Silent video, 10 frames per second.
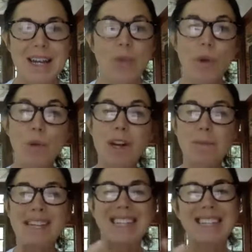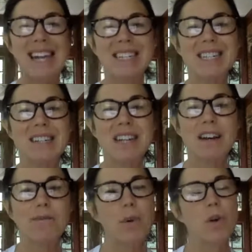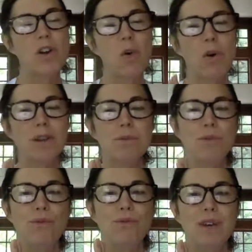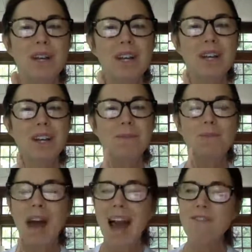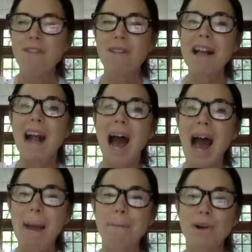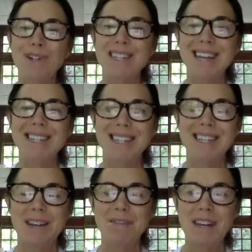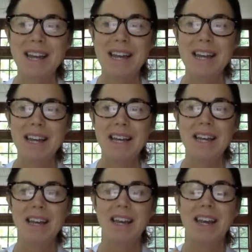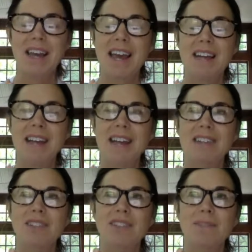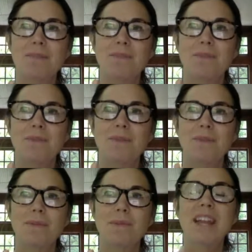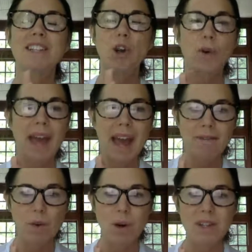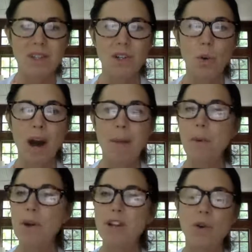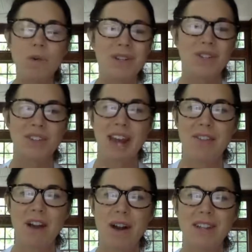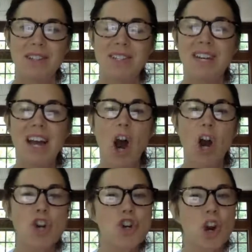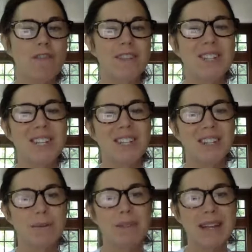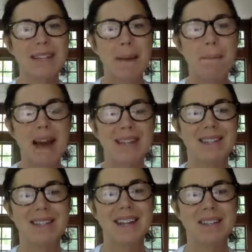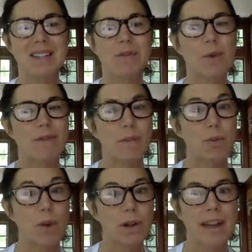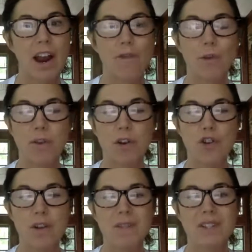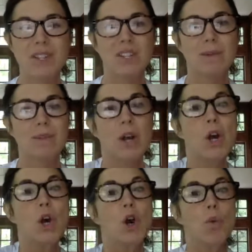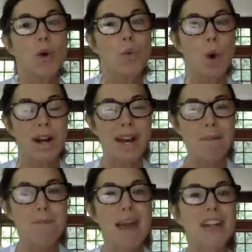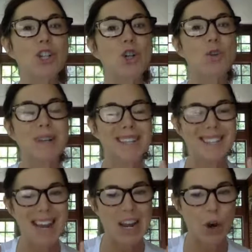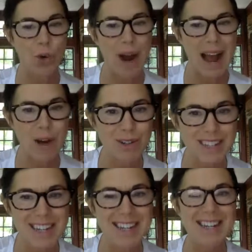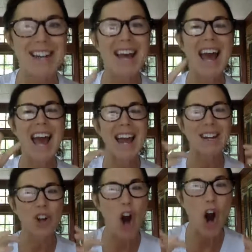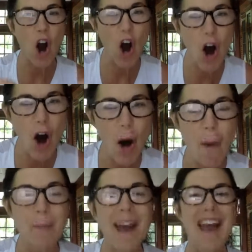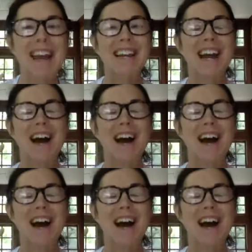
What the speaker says: We want to be sensitive, but we don't want to move. I feel like hypersensitivity, it's okay every once in a while, but we don't want to stay there. It's our nervous systems as empaths and sensitives. We have to be really careful with our nervous systems. We want to make sure we stay grounded and calm. And